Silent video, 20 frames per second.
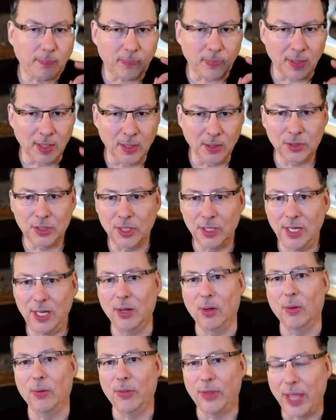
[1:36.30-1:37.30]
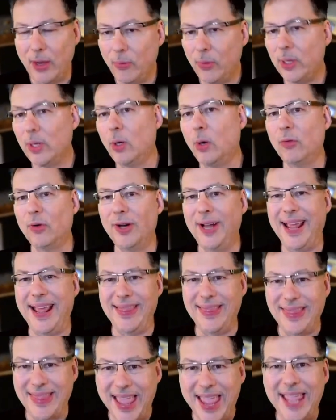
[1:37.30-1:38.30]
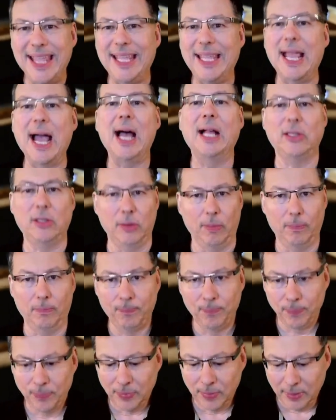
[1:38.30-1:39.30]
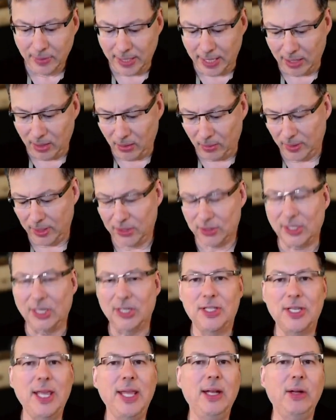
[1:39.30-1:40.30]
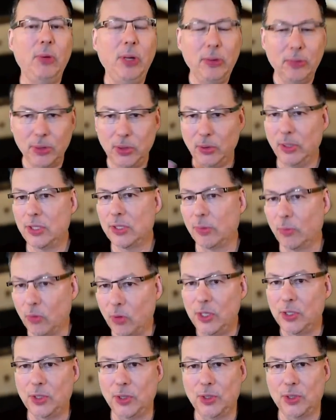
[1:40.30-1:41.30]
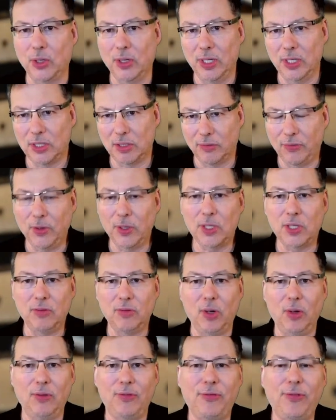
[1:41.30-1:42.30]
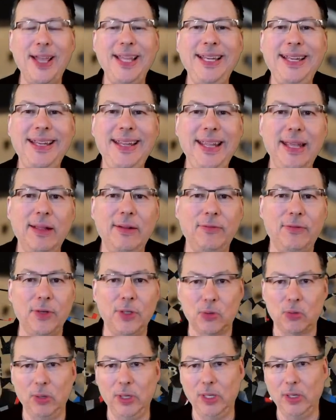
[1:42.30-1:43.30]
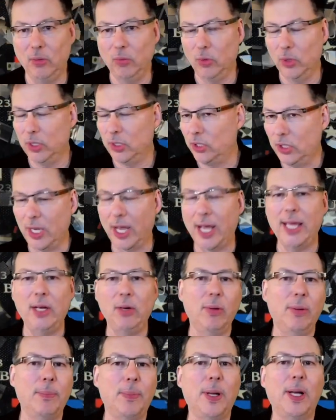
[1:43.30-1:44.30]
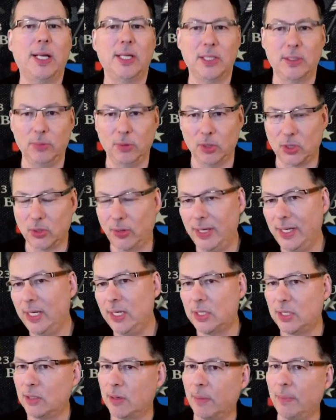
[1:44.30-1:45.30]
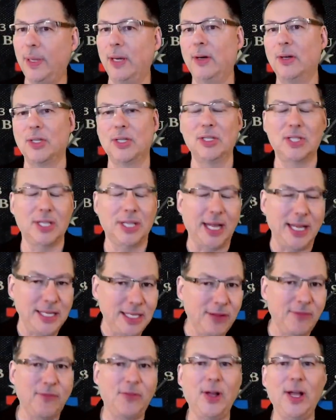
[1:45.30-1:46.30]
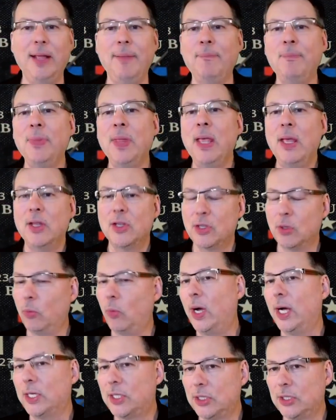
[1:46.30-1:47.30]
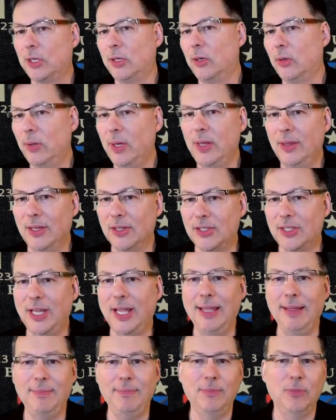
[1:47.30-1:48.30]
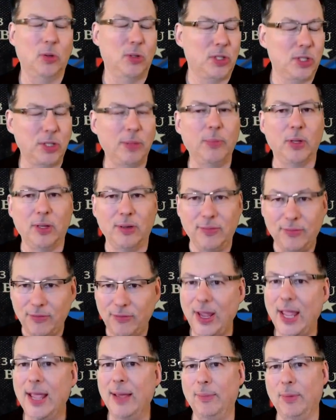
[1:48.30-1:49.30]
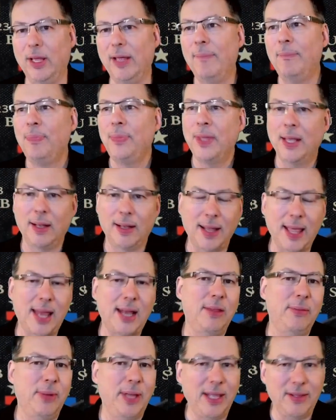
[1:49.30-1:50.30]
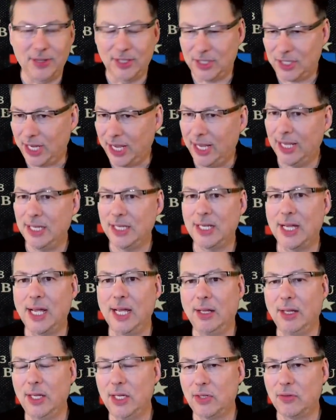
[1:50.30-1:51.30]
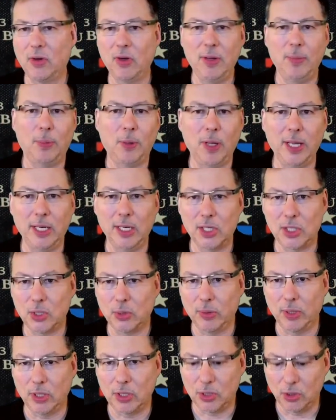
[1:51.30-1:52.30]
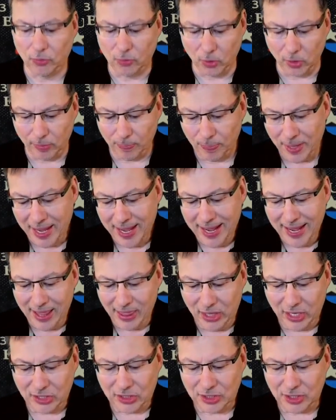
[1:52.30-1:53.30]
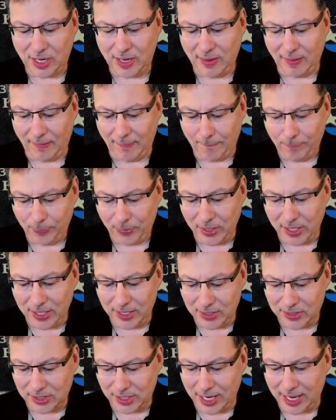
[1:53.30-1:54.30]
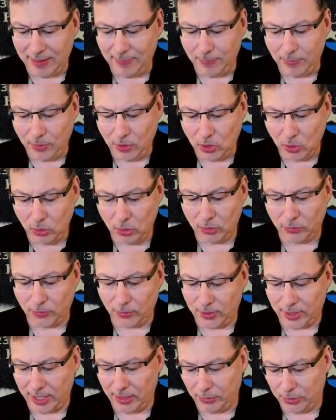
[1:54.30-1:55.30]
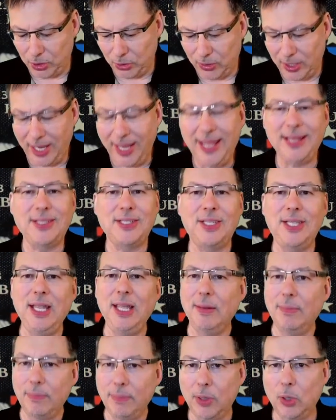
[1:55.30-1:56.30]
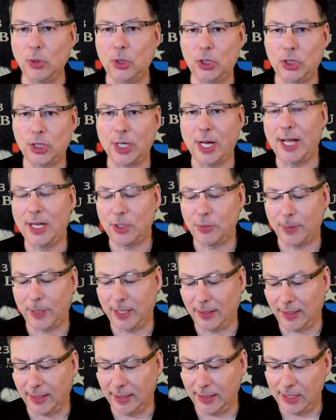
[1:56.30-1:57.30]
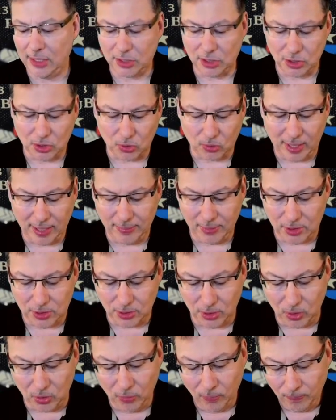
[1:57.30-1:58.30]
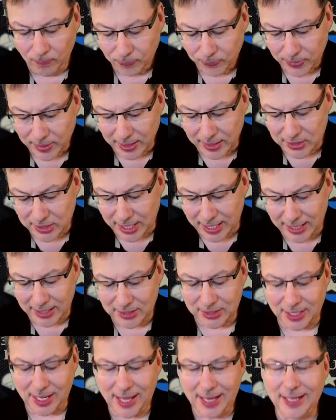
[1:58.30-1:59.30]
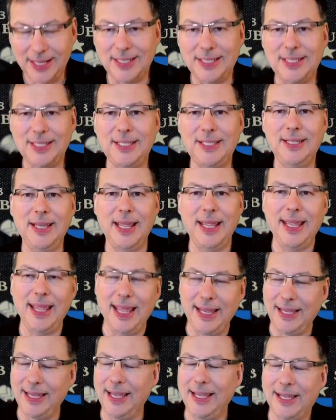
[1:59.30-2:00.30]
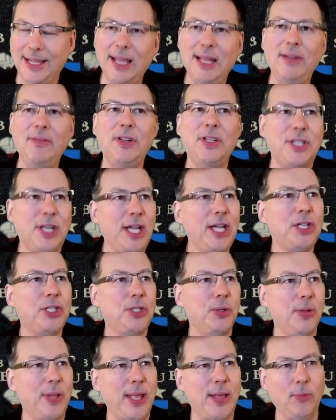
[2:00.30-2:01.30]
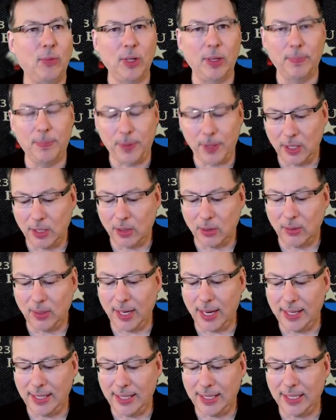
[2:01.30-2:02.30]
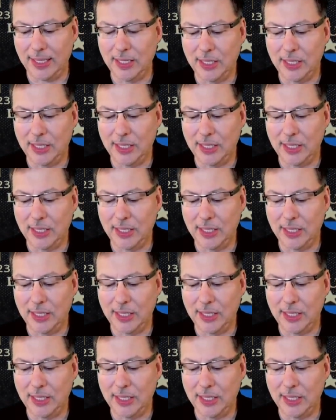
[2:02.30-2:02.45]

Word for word: here's the deal. They went over and they got them. Now, as I stated, we were doing some research on this, and first of all, finding the Infantry was nigh to impossible. So I did some comparisons, and I did find some watches that are in the same or similar family, and a lot of them have a tan dial. It's very plain, and so on and so forth. This dial is a beautiful dial. What you can't see in most shots, but I'll at least describe it to you, is that it's got a A, a, a kind of a texture that will appear and then it